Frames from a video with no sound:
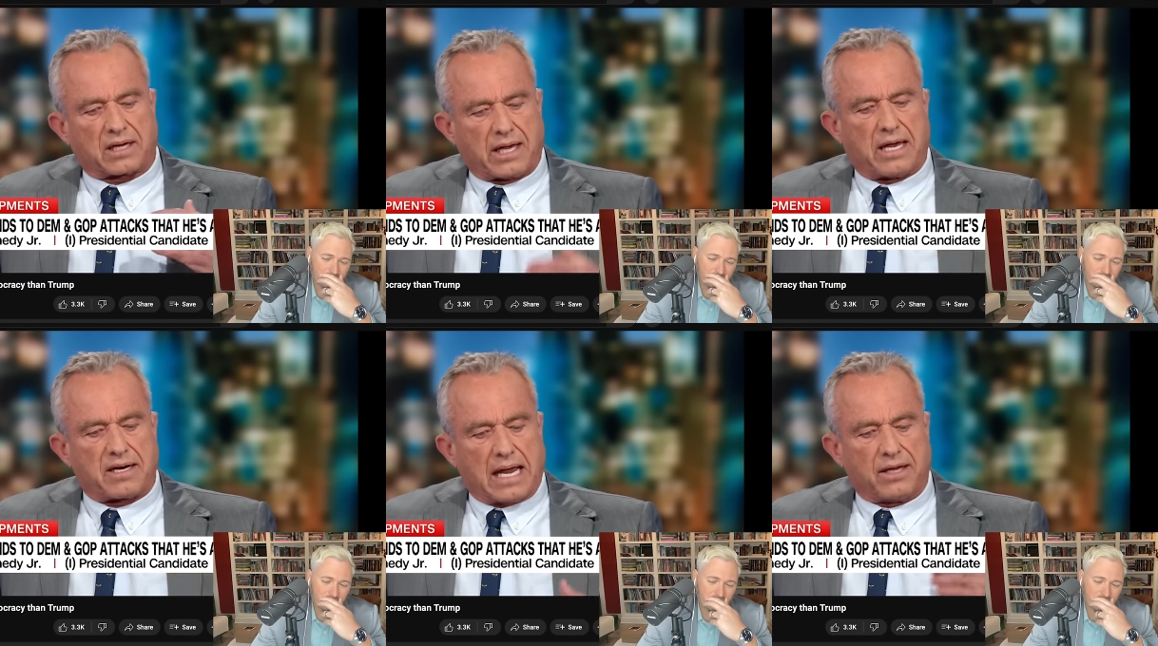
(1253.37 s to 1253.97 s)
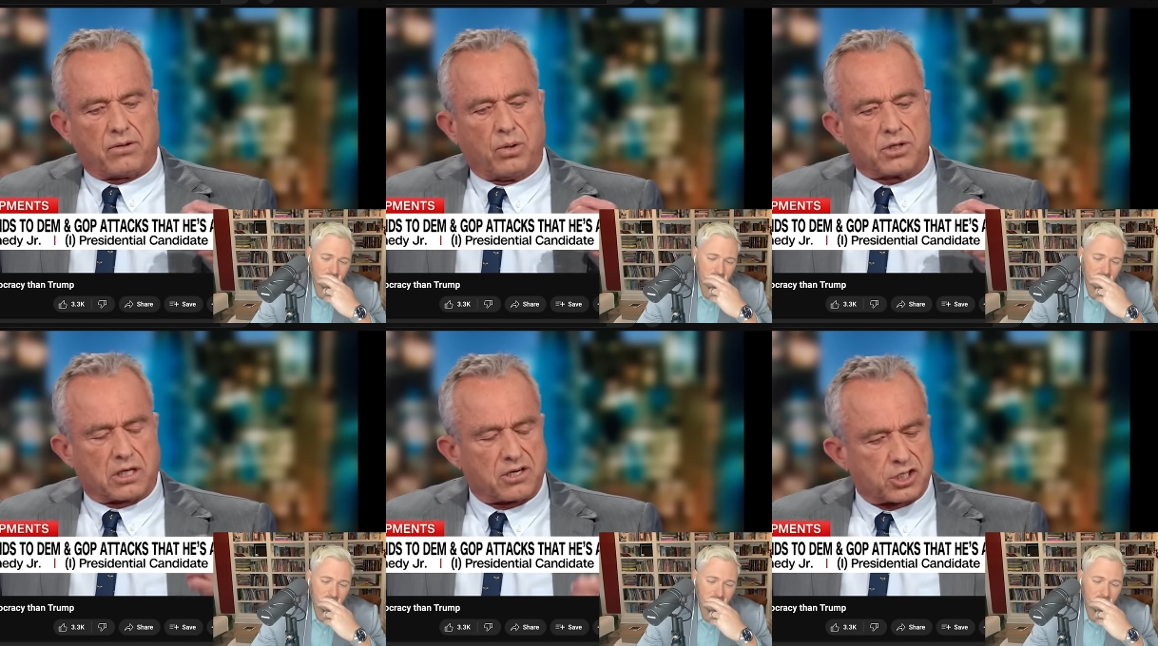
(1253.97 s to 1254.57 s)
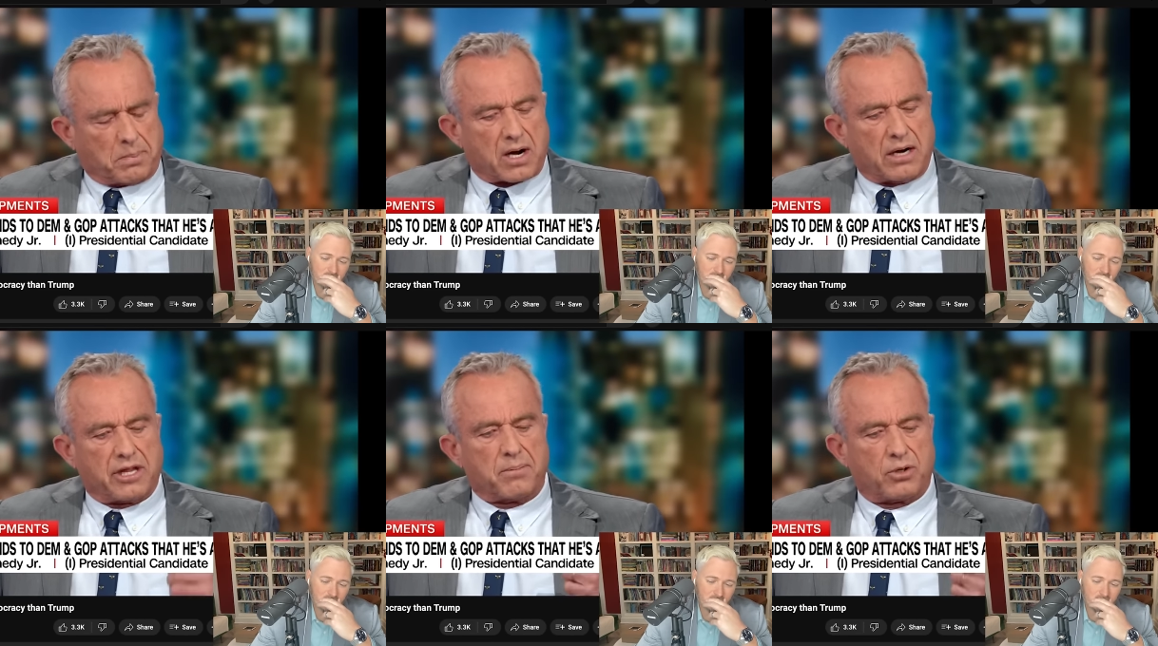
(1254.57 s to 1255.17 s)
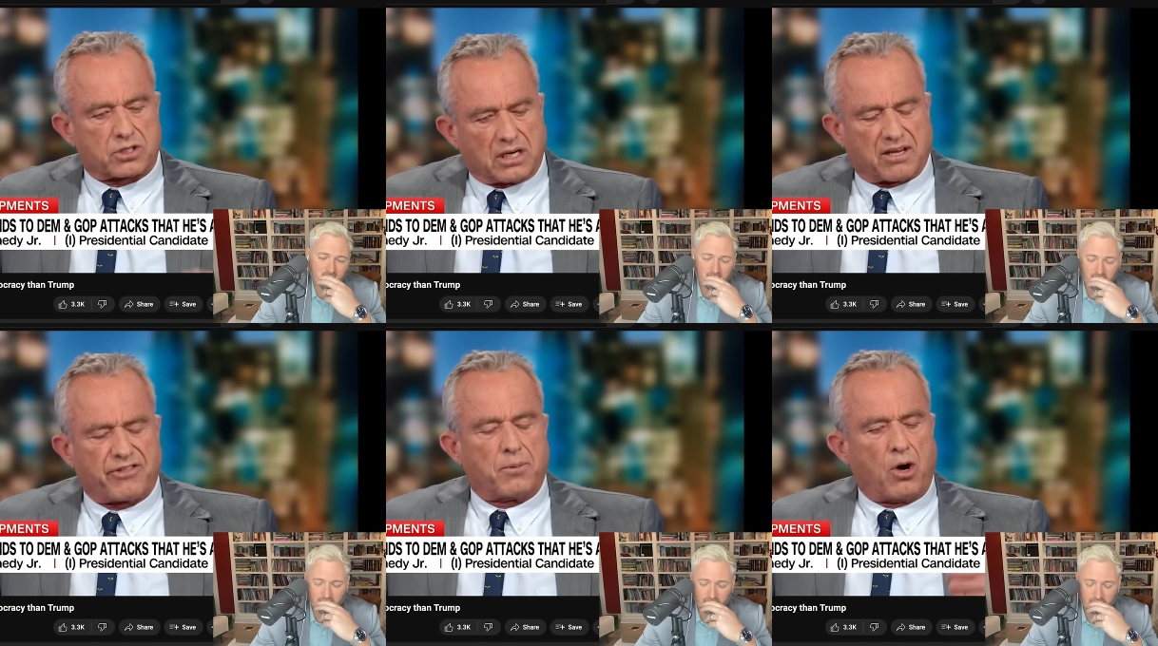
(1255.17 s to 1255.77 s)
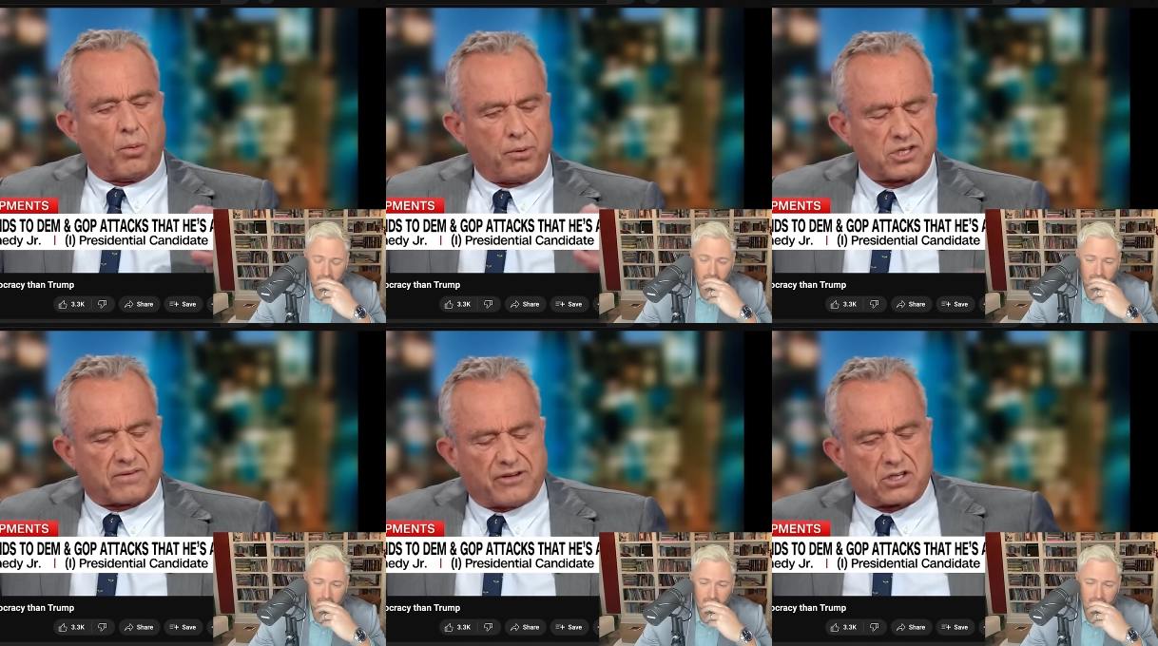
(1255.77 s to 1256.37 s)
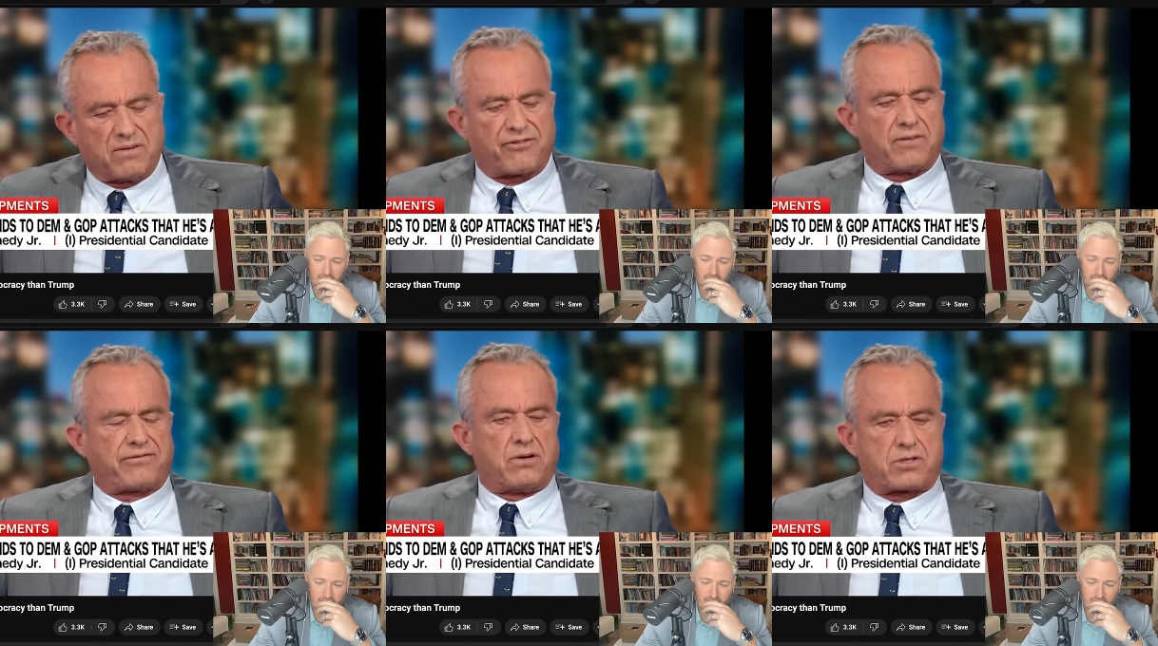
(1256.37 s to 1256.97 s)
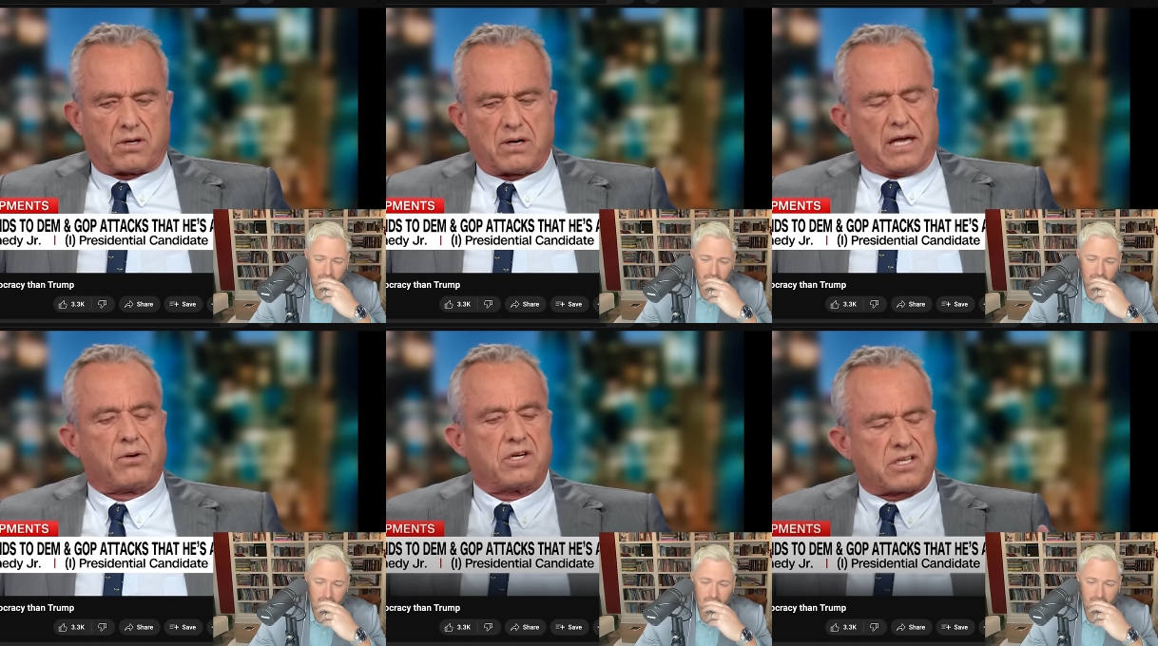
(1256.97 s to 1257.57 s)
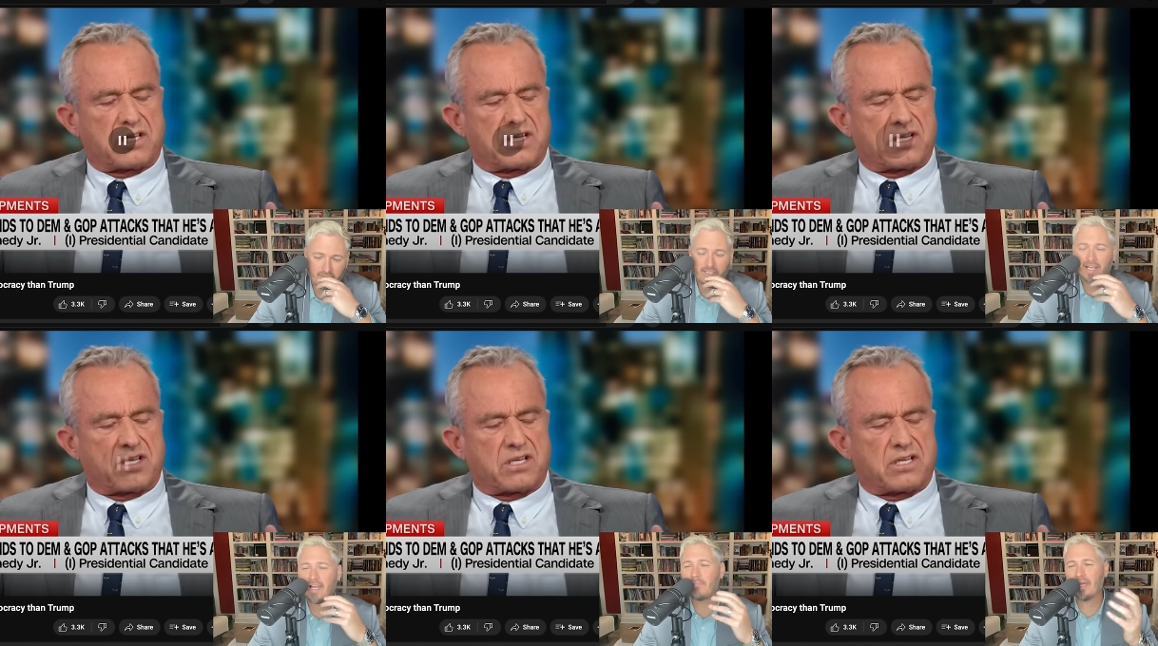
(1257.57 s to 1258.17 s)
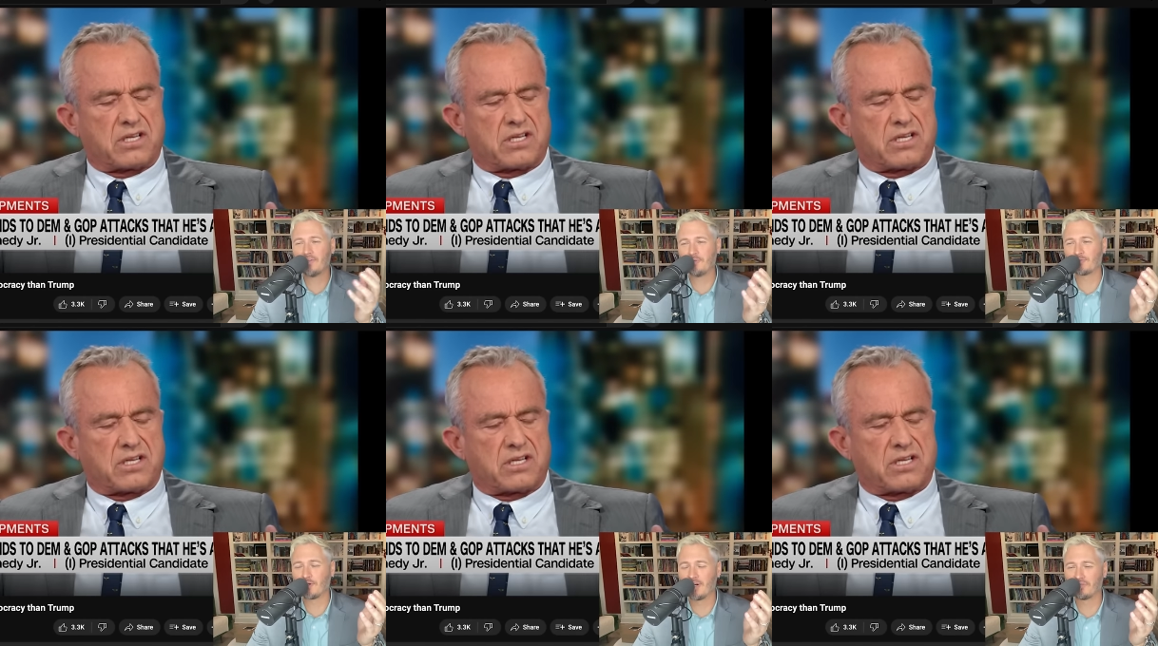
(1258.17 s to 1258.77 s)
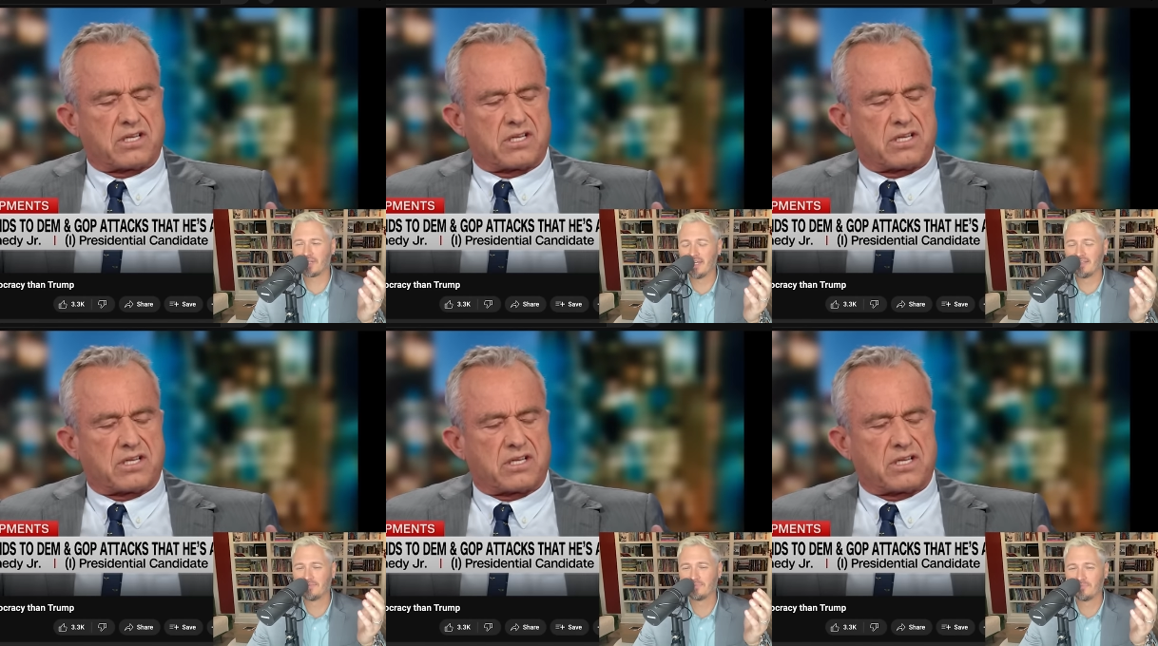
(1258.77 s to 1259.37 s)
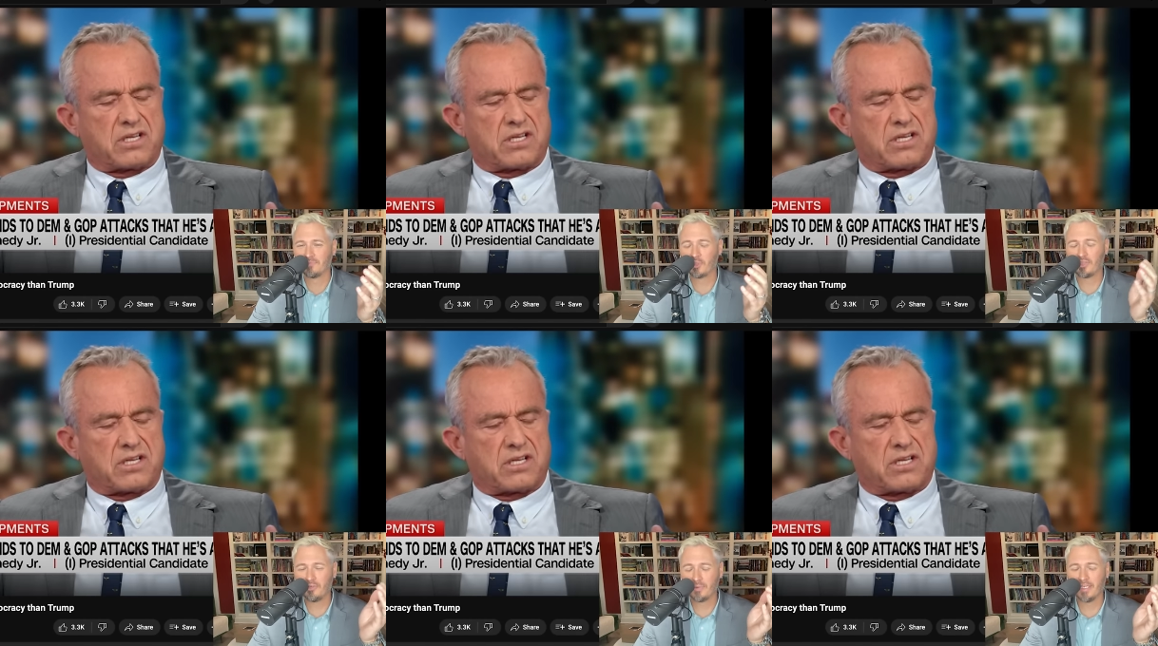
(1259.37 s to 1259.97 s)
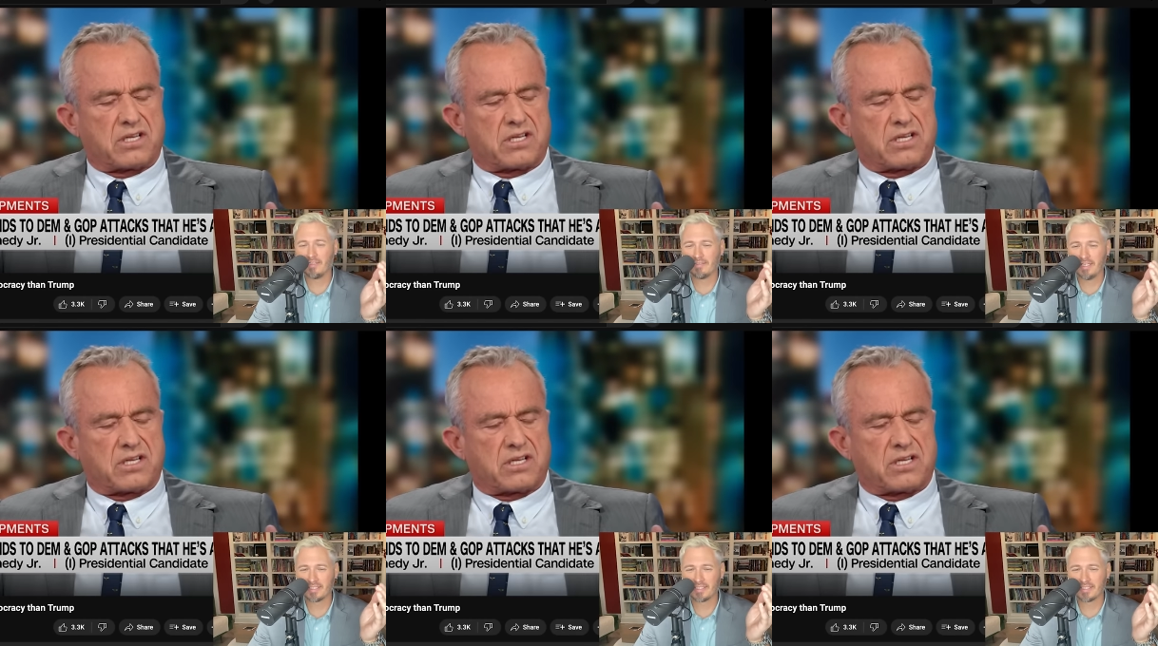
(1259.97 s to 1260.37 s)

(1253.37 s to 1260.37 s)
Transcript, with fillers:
Speaker 1: a candidate who is going to inspire them, who's going to give them hope, who has a vision for the future, and who has the...
Speaker 2: I got bad news for R F K. With you in, it's